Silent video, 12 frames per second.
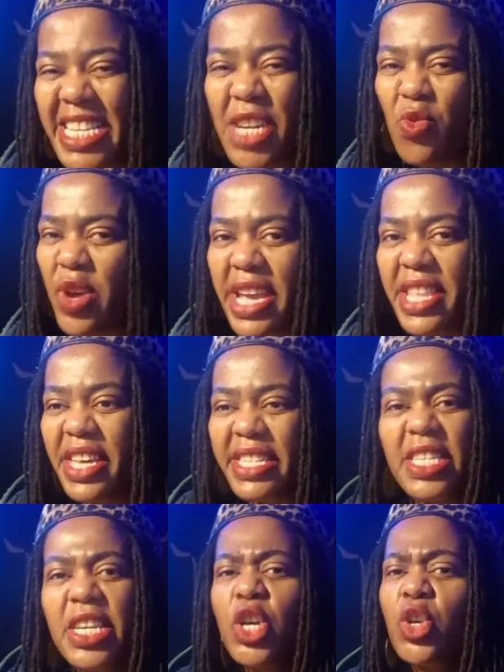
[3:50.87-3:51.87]
a way that
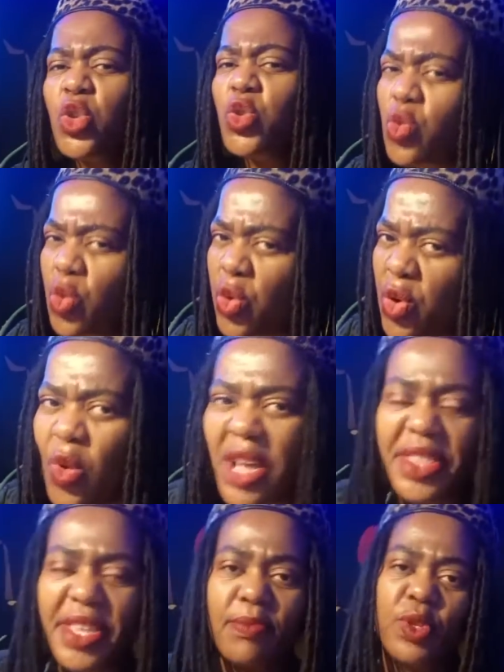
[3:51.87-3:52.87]
you wouldn't want
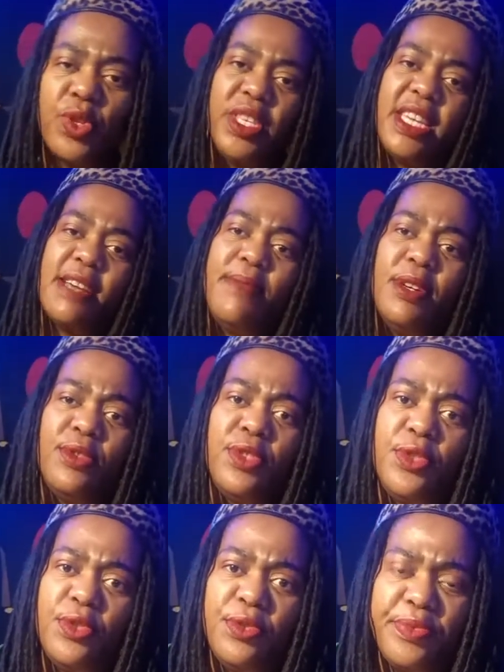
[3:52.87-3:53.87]
them to think about
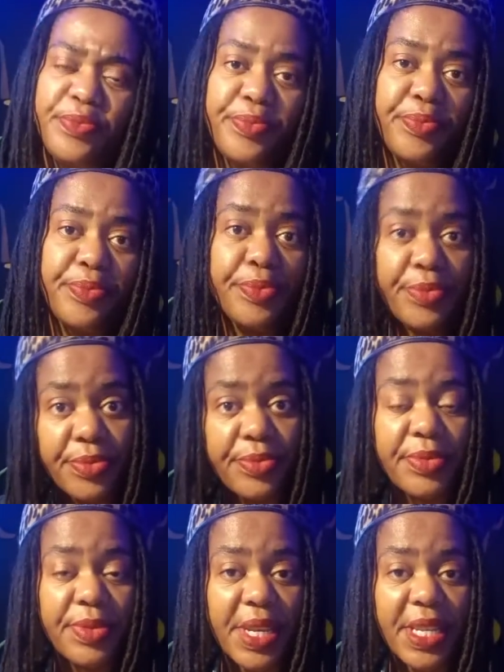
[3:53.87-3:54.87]
you,
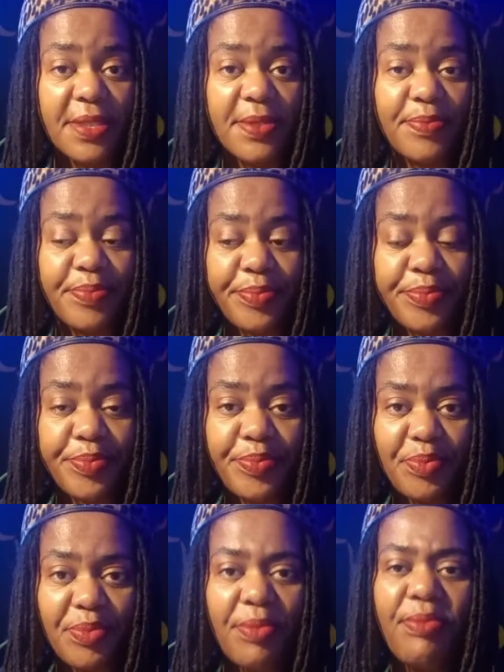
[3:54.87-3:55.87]
right?
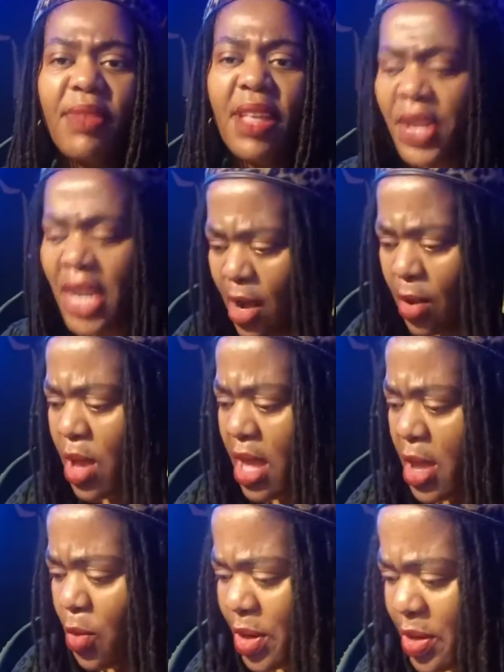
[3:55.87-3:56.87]
Now,
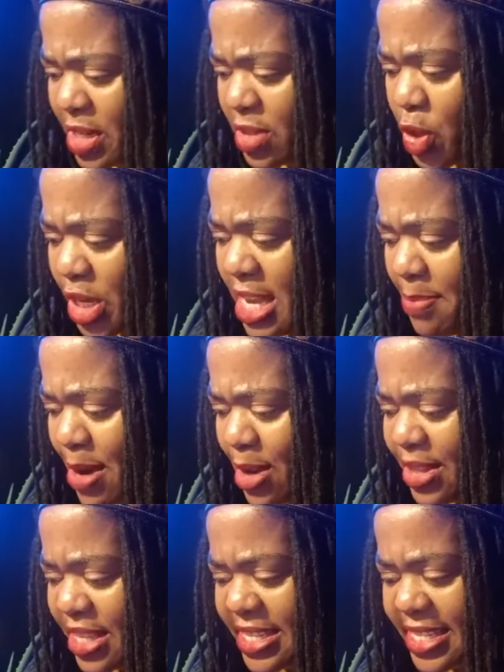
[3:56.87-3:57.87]
when we're talking about
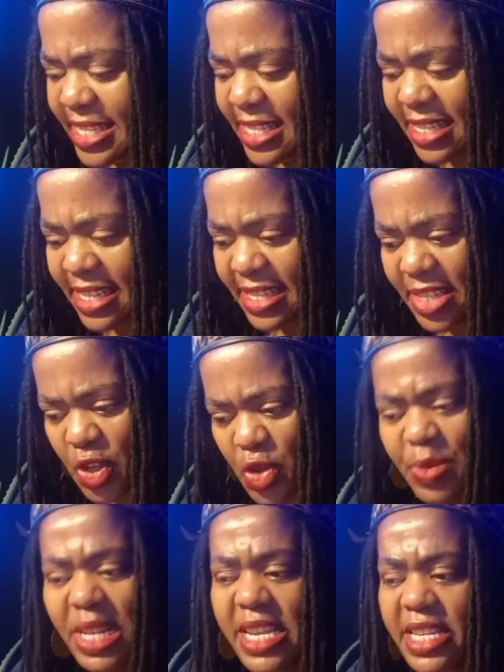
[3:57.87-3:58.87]
this
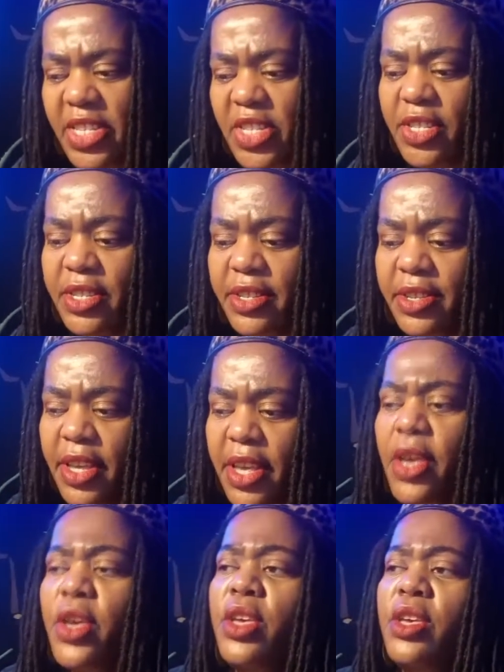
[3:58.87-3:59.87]
humiliation,
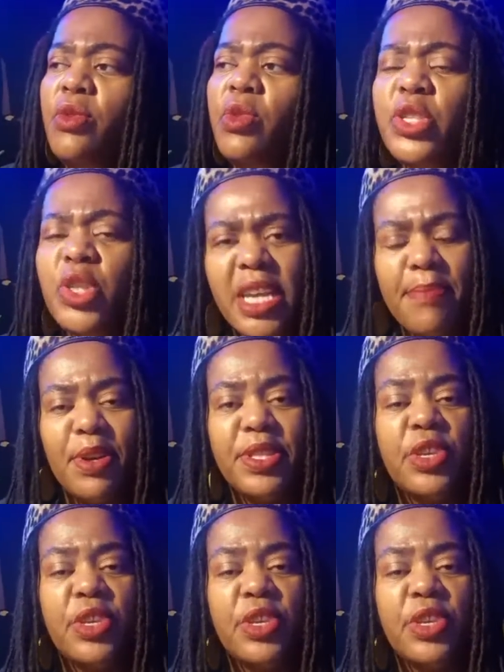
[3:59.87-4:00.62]
we're talking about the